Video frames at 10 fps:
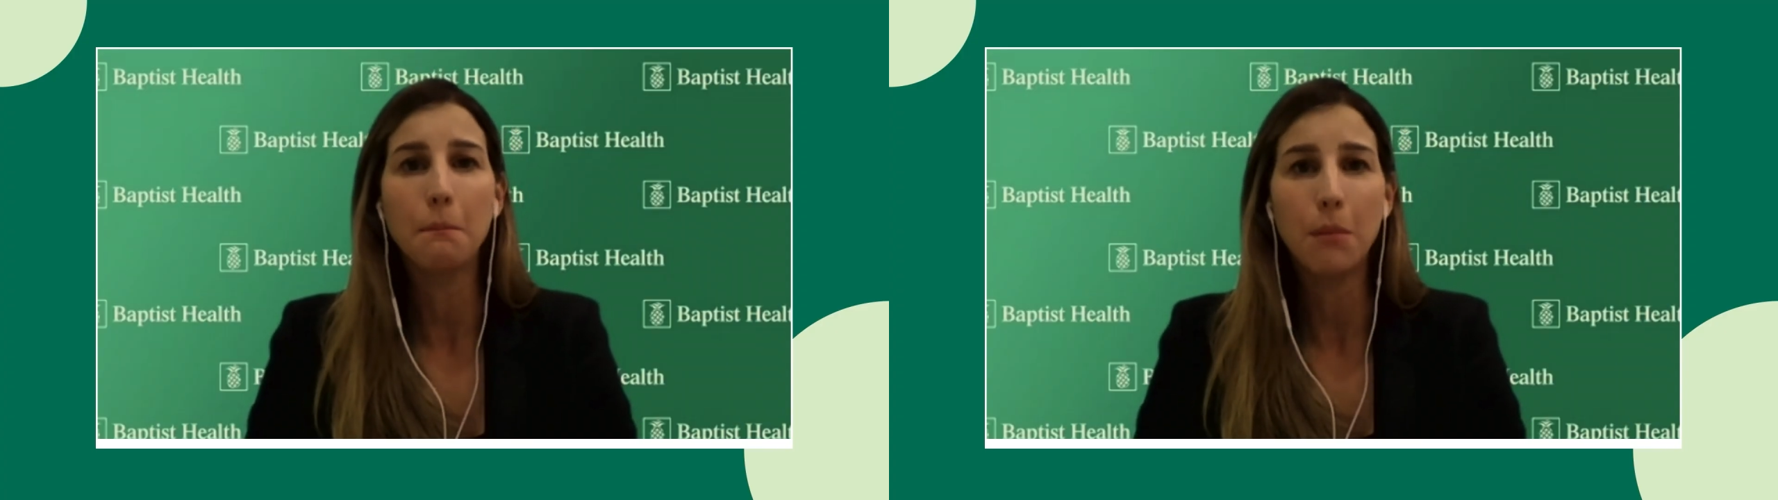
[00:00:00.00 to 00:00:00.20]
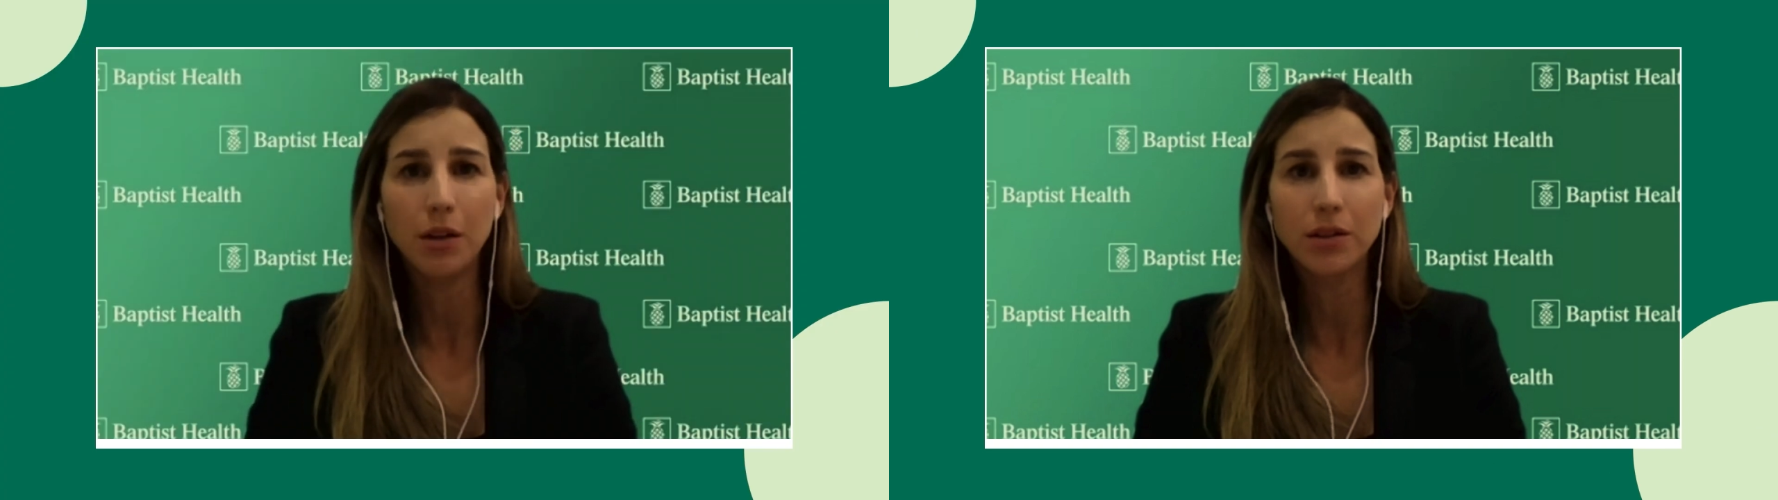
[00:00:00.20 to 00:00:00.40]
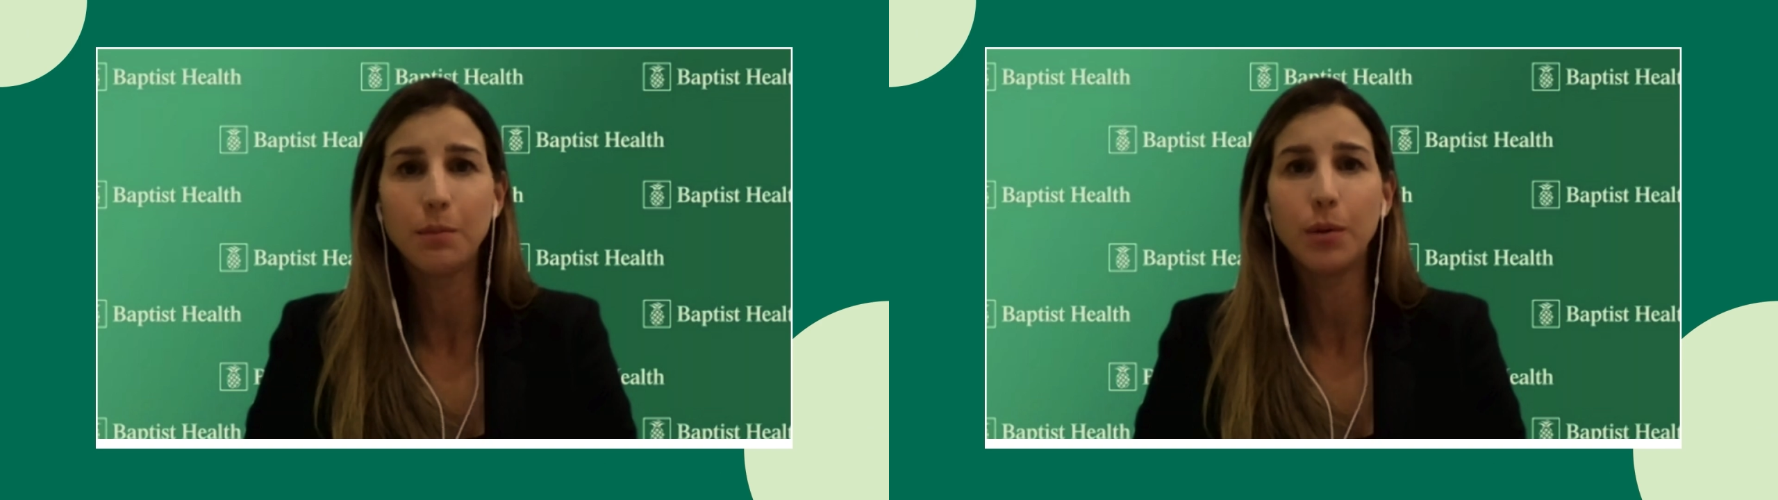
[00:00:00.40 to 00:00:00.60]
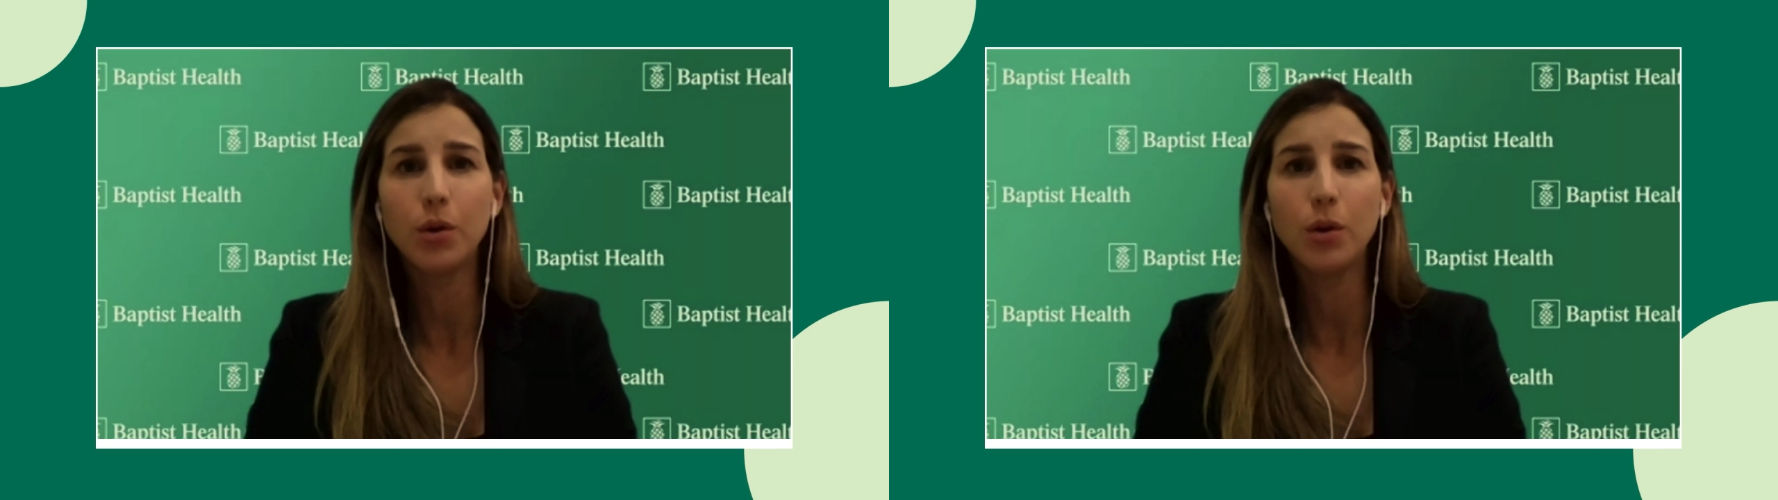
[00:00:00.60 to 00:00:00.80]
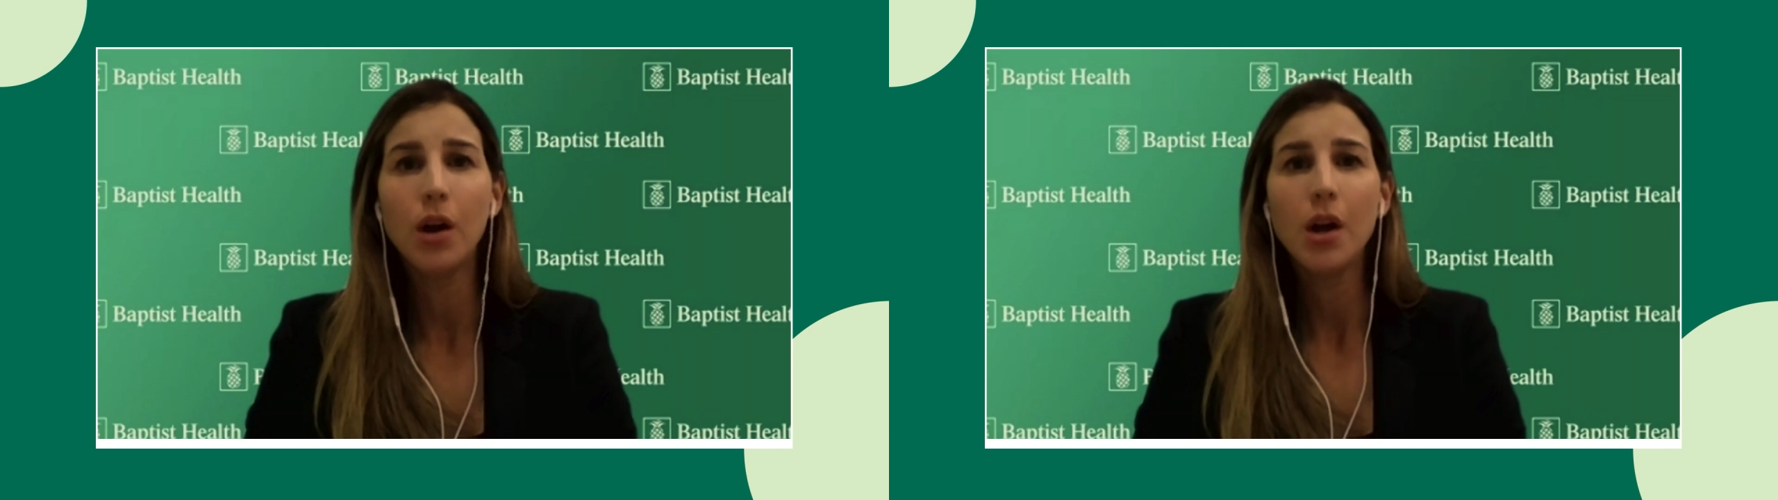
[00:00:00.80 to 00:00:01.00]

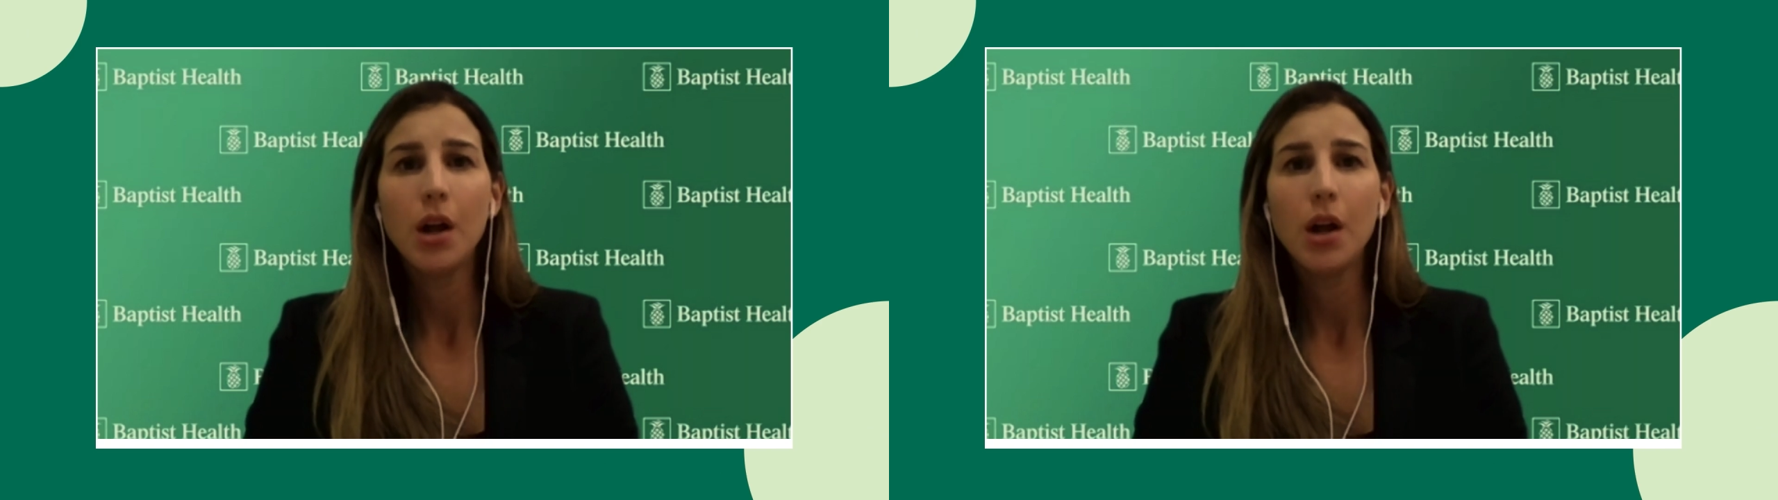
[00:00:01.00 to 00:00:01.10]
multiple